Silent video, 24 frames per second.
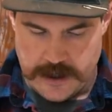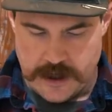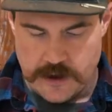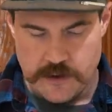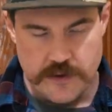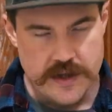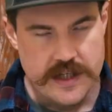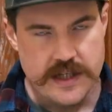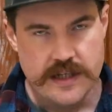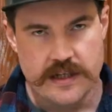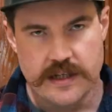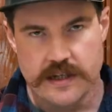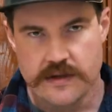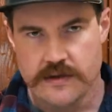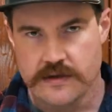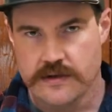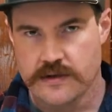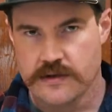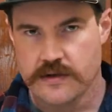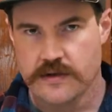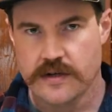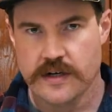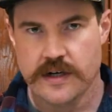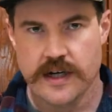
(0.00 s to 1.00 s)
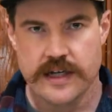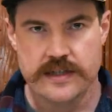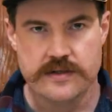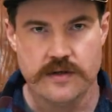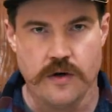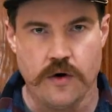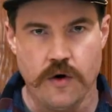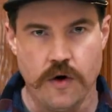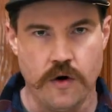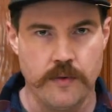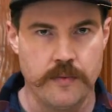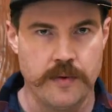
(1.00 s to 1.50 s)
We can either do it as a
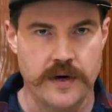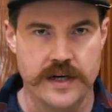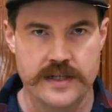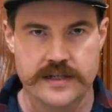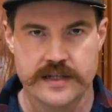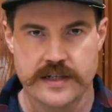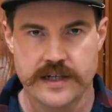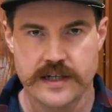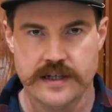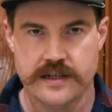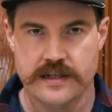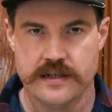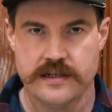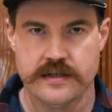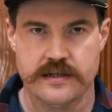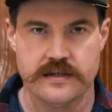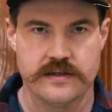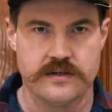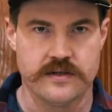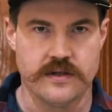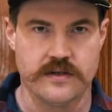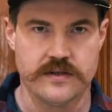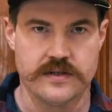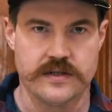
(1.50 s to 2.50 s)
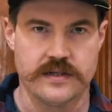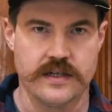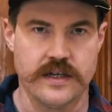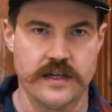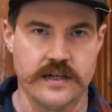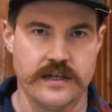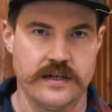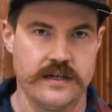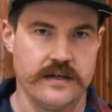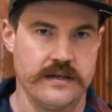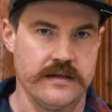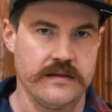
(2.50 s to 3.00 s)
whole brisket, so it's
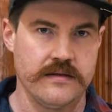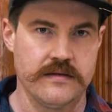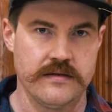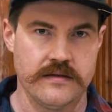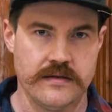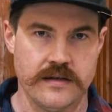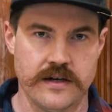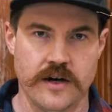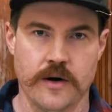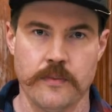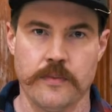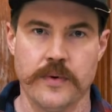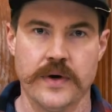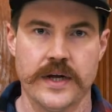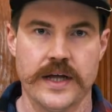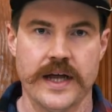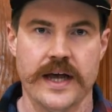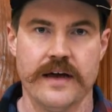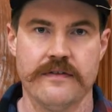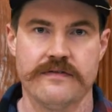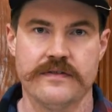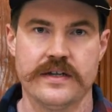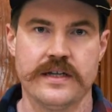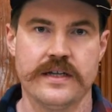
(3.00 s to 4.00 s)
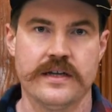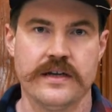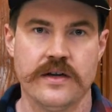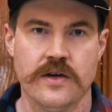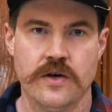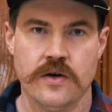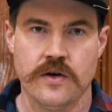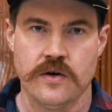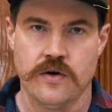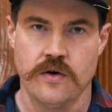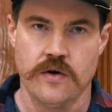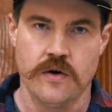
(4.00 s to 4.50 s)
getting pretty hefty,
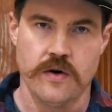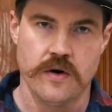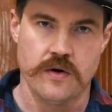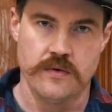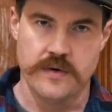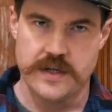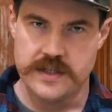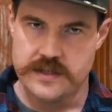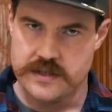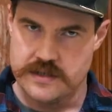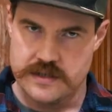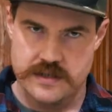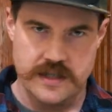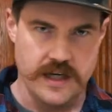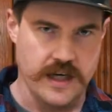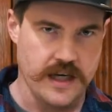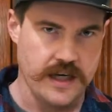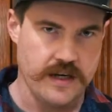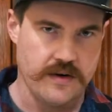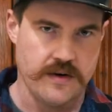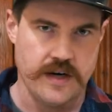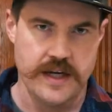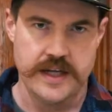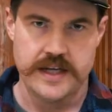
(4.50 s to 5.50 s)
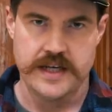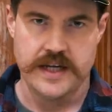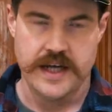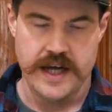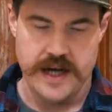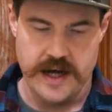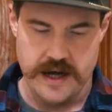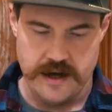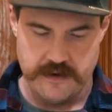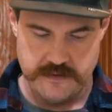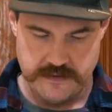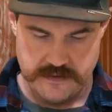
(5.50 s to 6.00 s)
or we just cut it right in
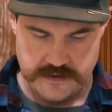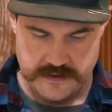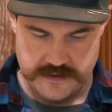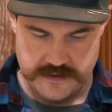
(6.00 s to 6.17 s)
half.